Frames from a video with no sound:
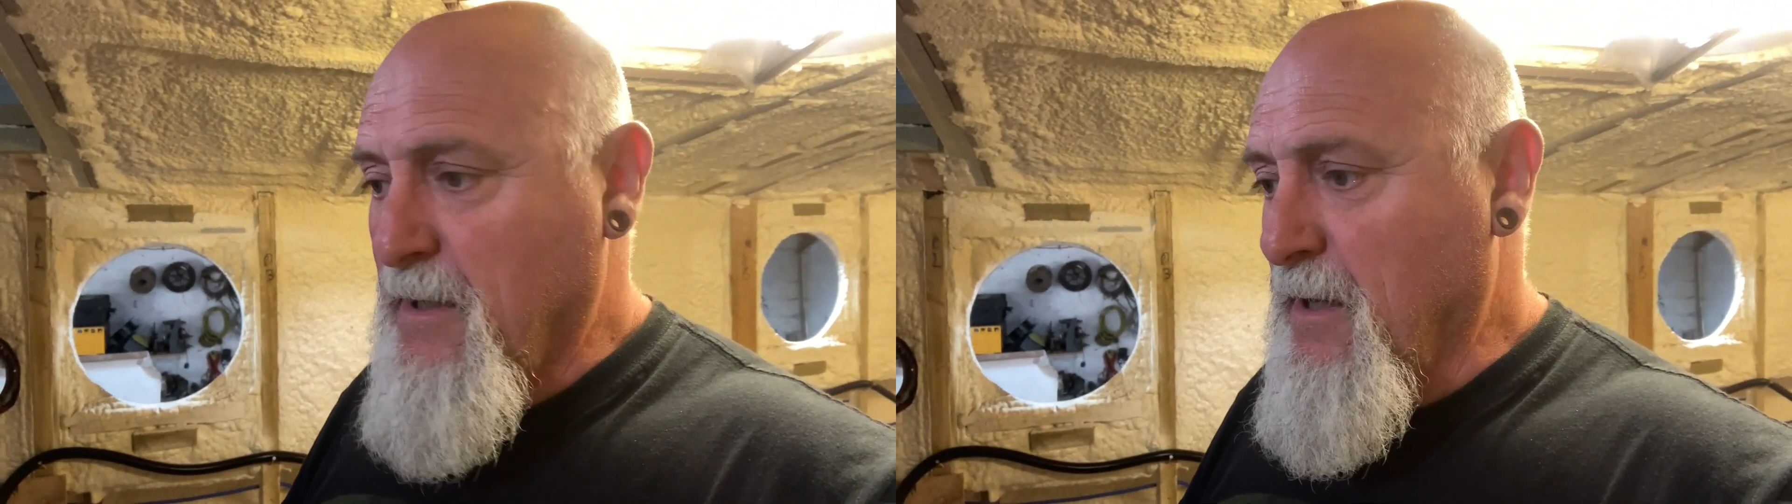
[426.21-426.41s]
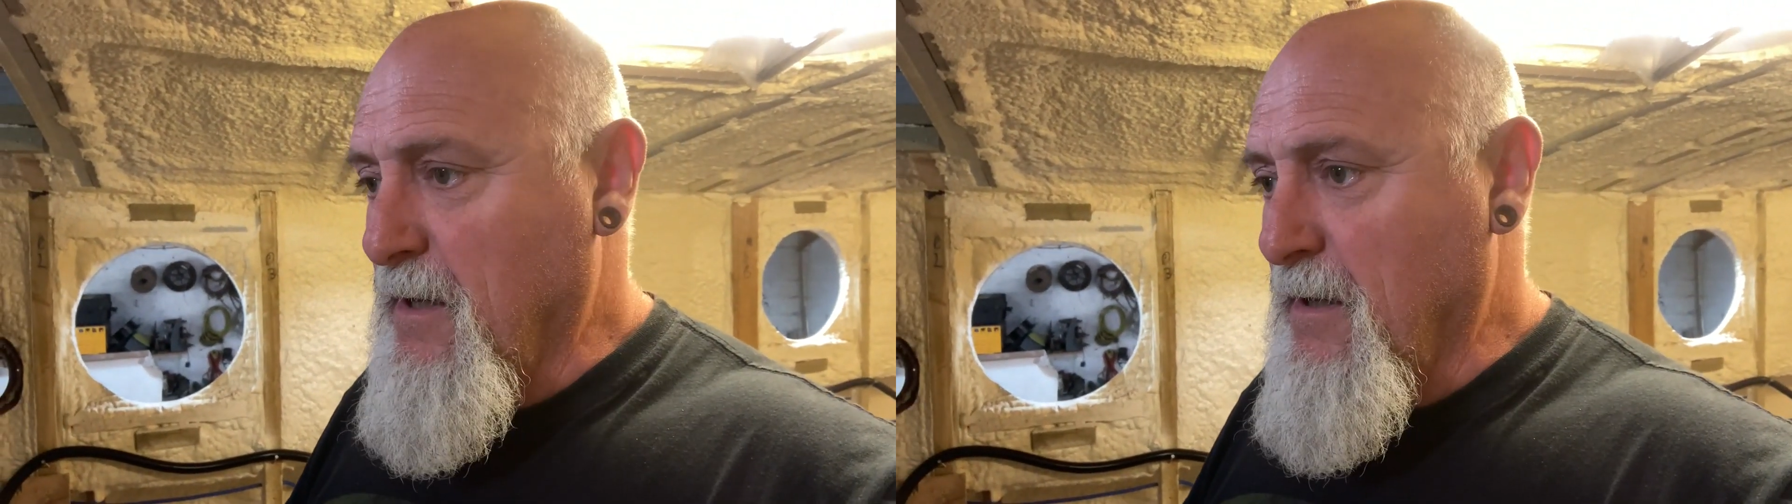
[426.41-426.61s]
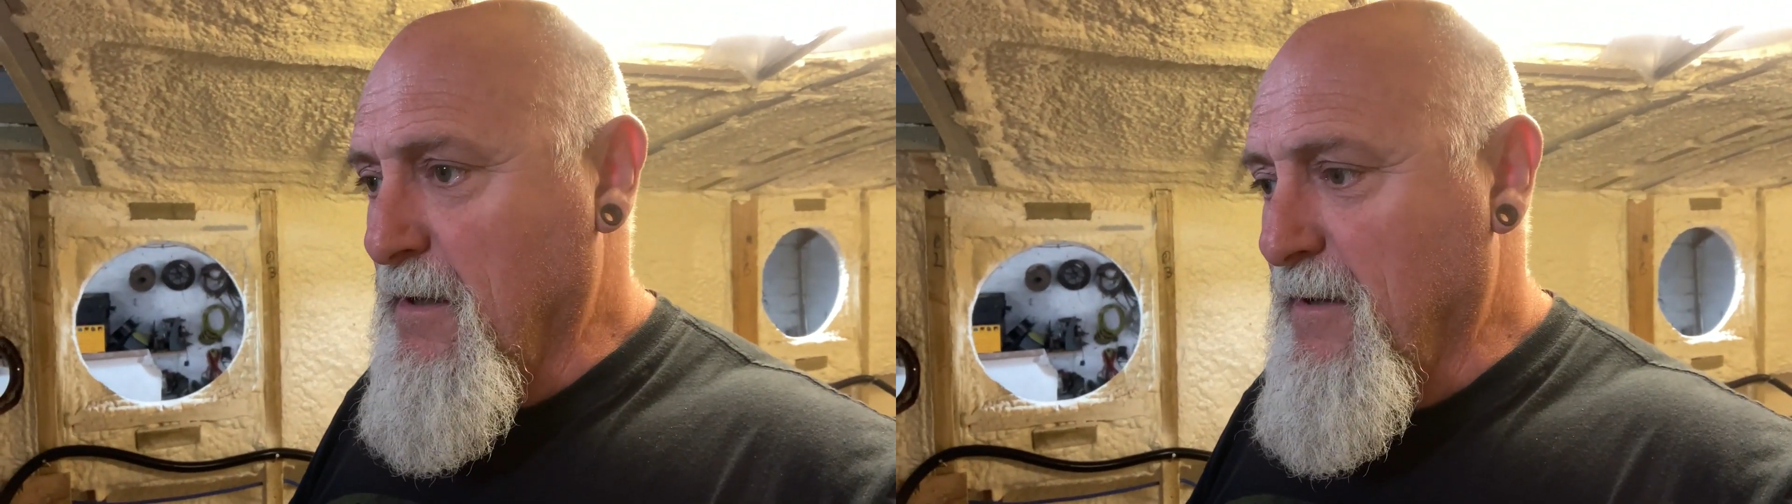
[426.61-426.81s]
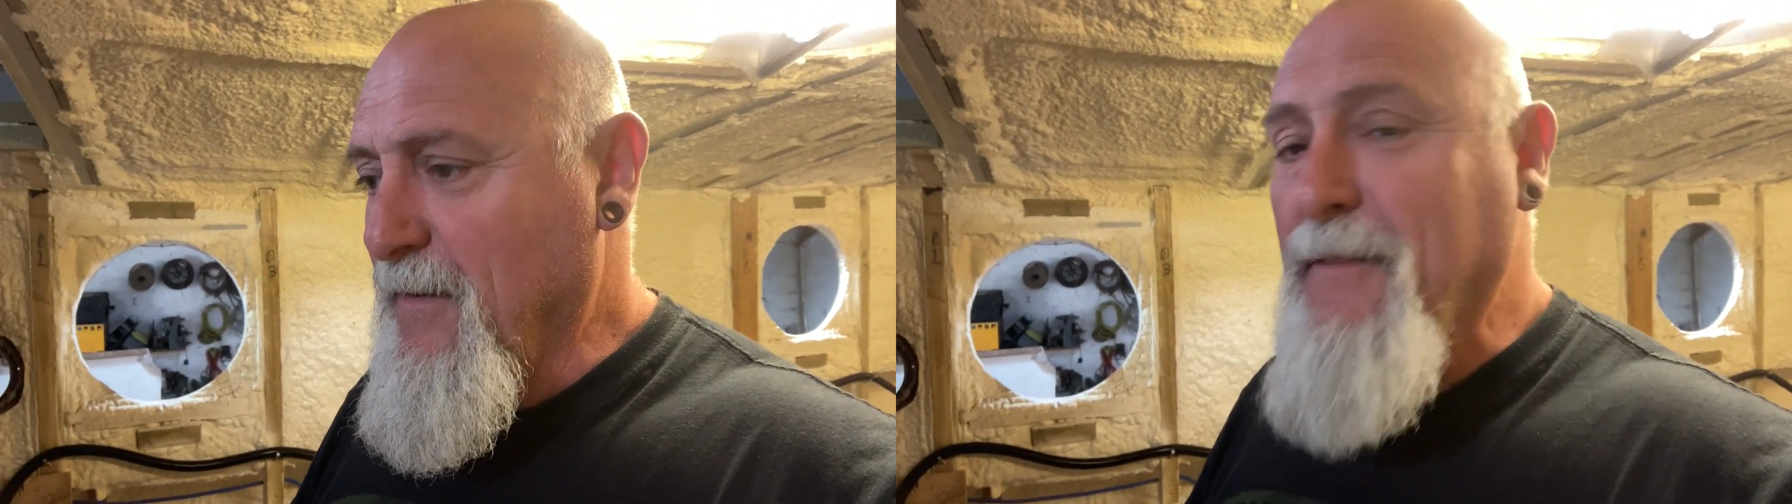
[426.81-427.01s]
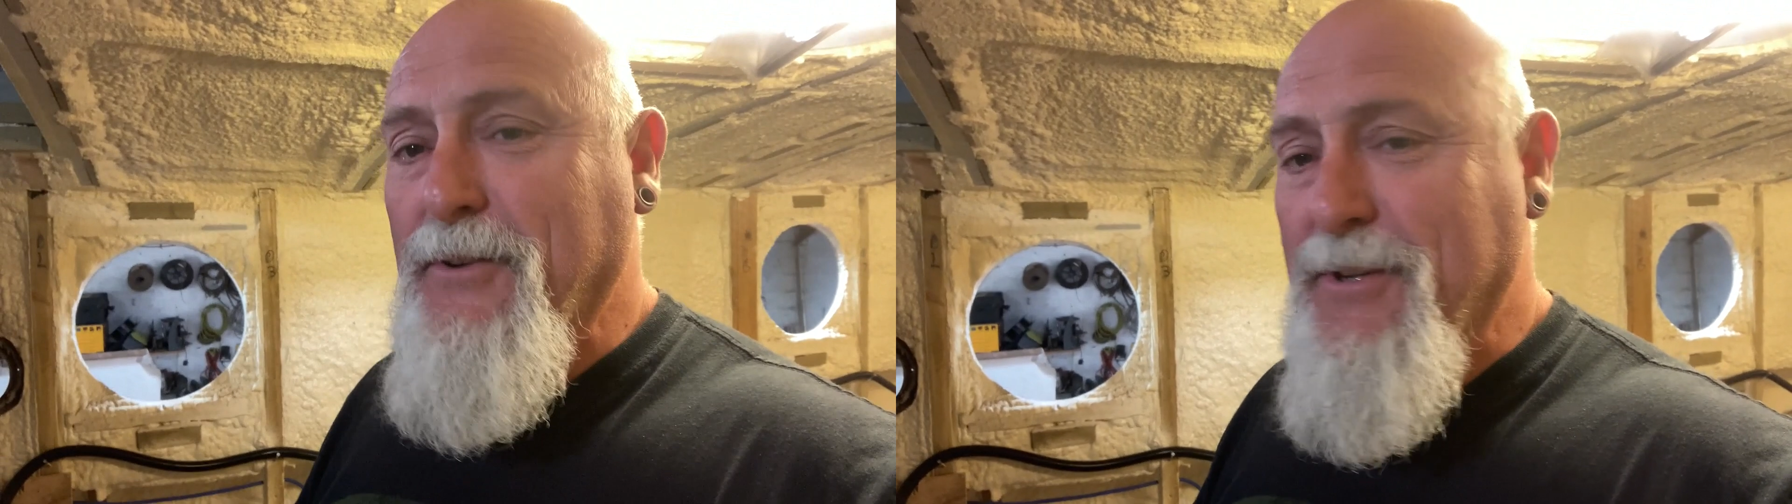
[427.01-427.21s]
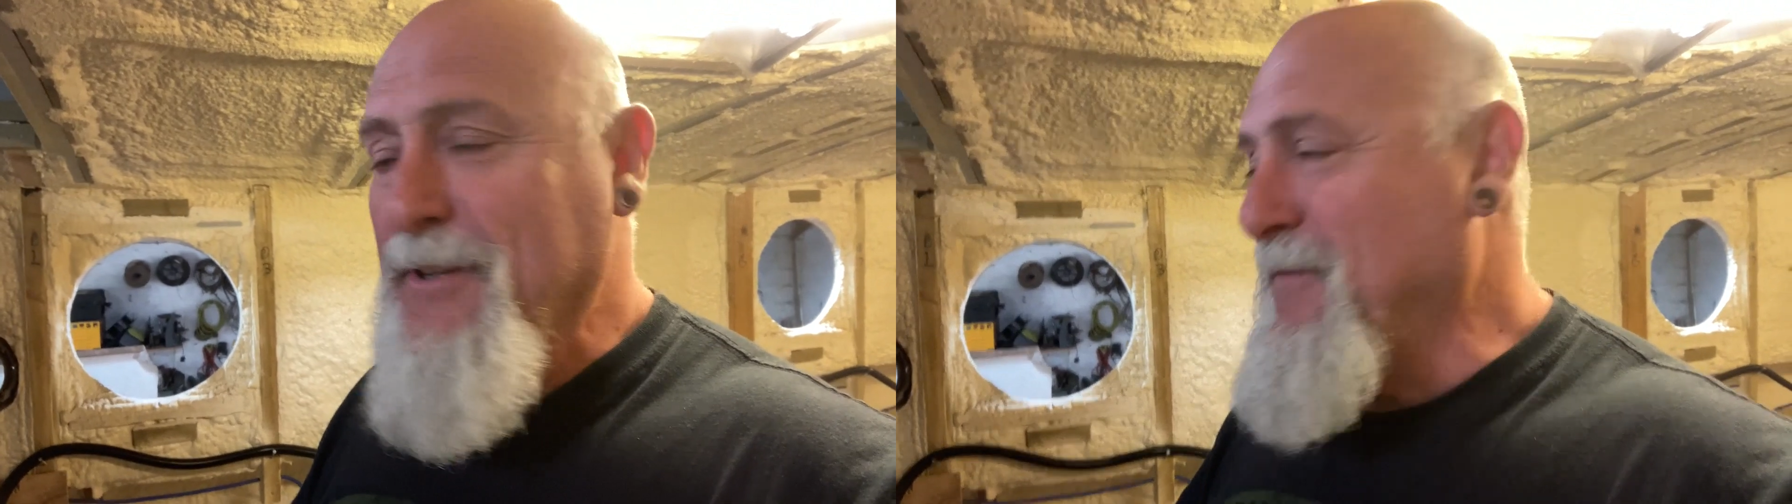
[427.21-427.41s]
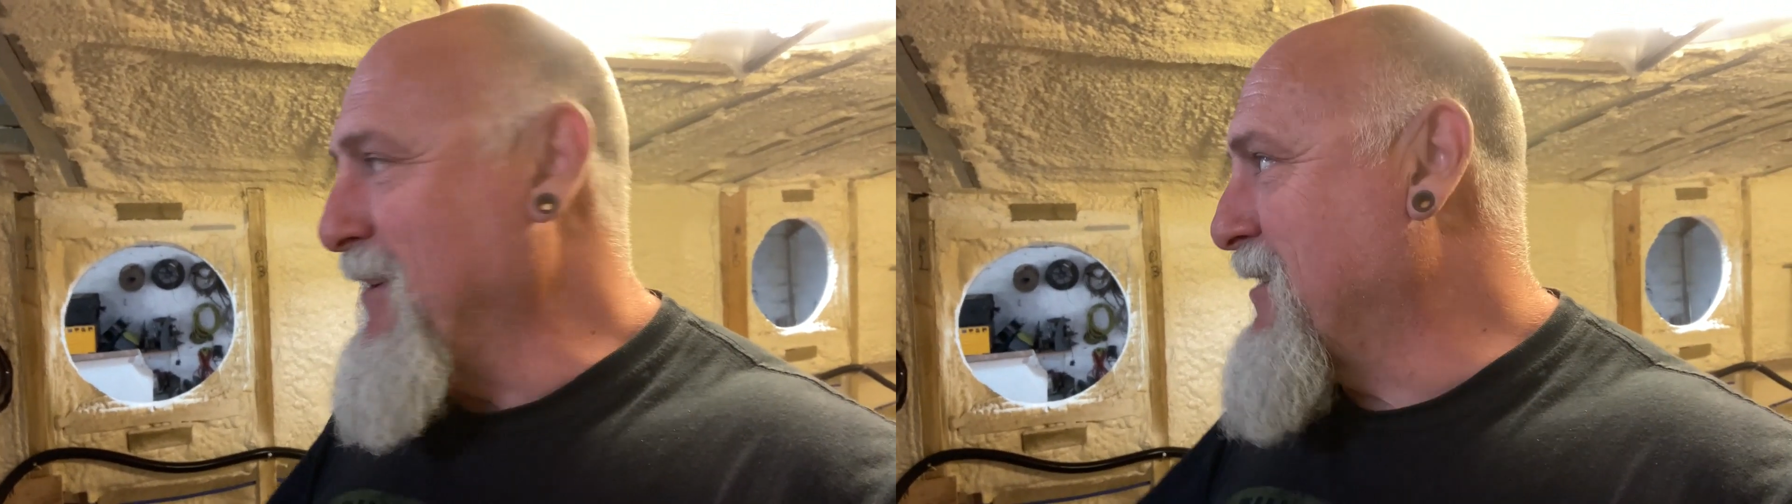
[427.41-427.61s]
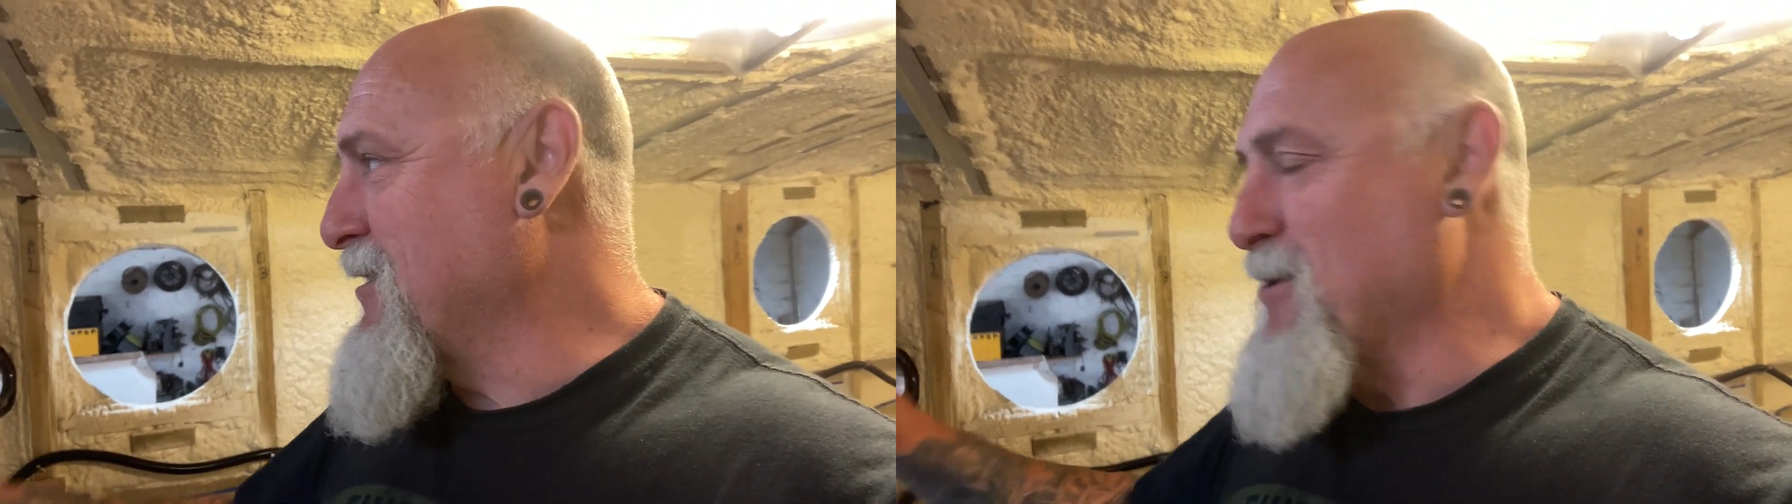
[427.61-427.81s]
have a look at the
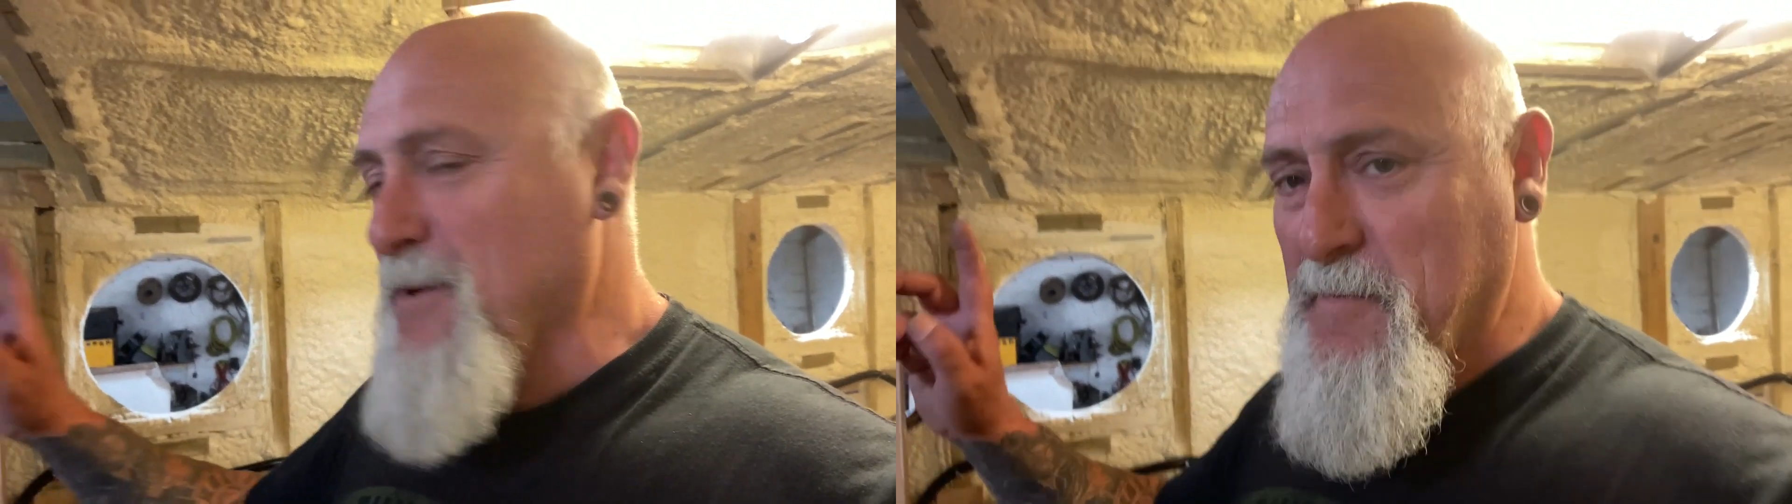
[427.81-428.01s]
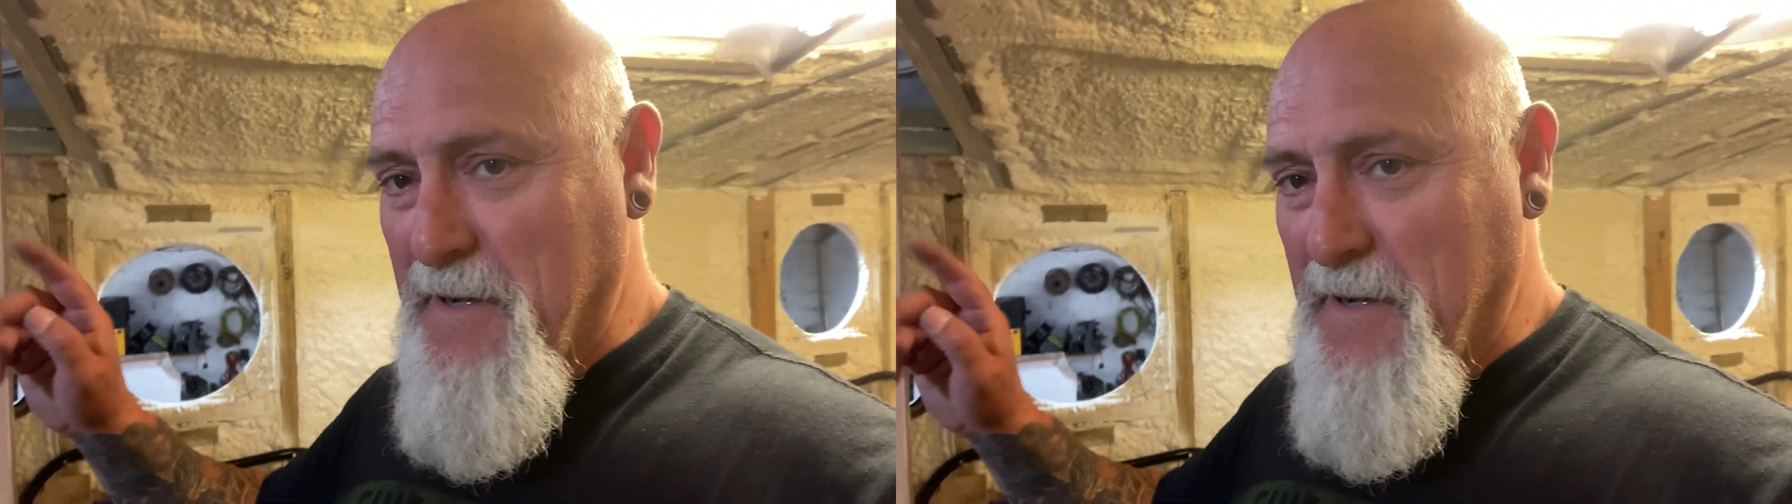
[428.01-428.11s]
Vita switch